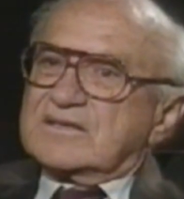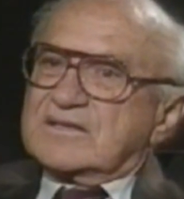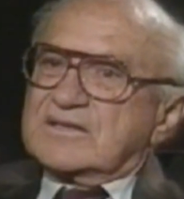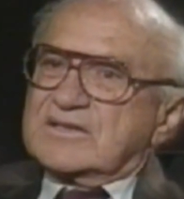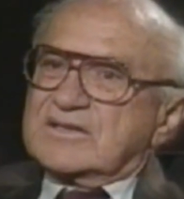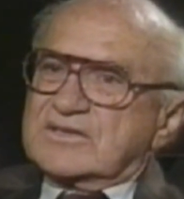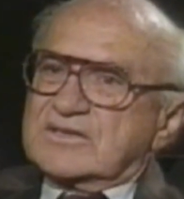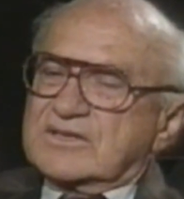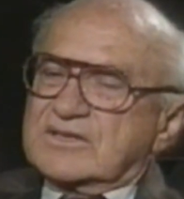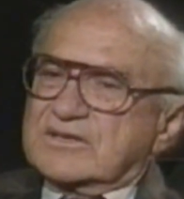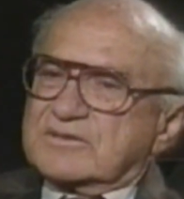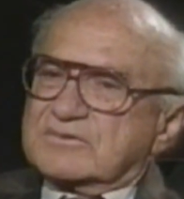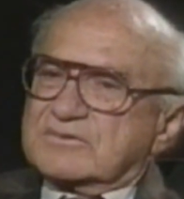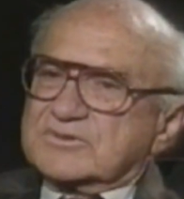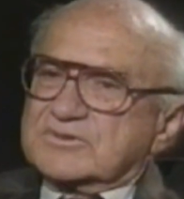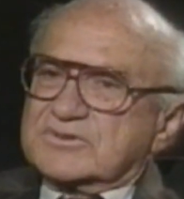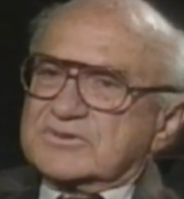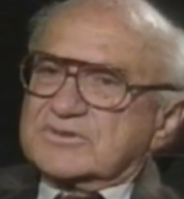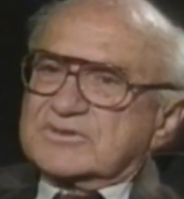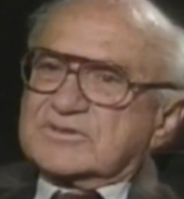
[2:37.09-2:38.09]
There
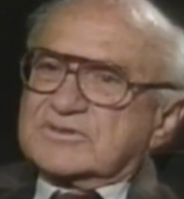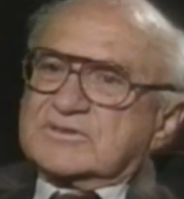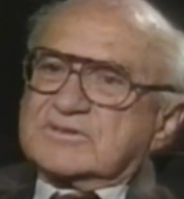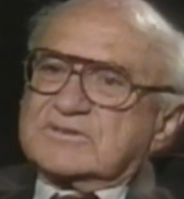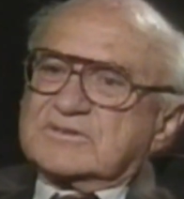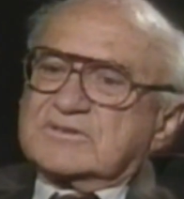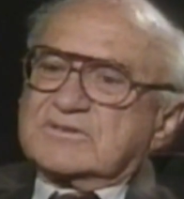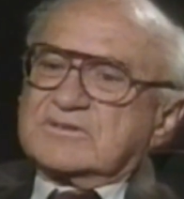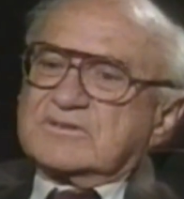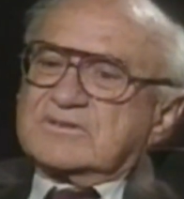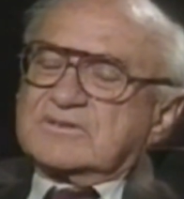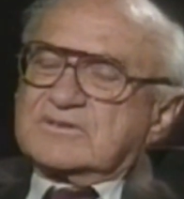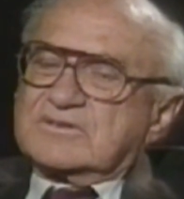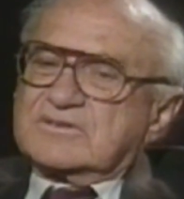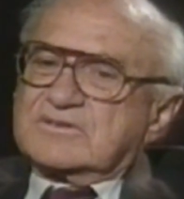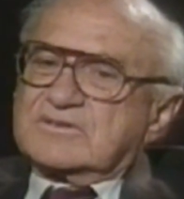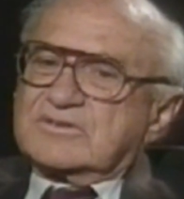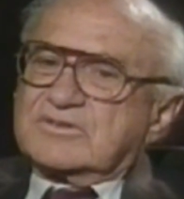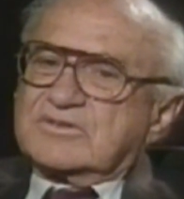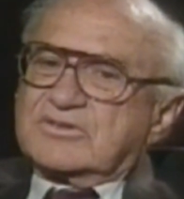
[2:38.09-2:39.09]
was
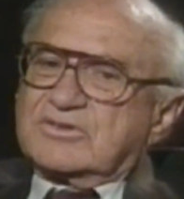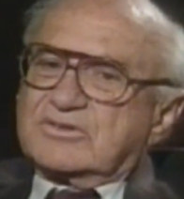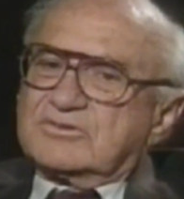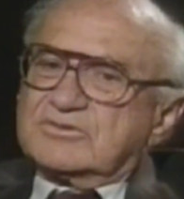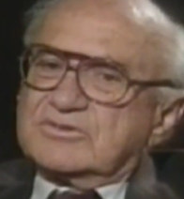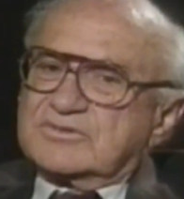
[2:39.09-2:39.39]
those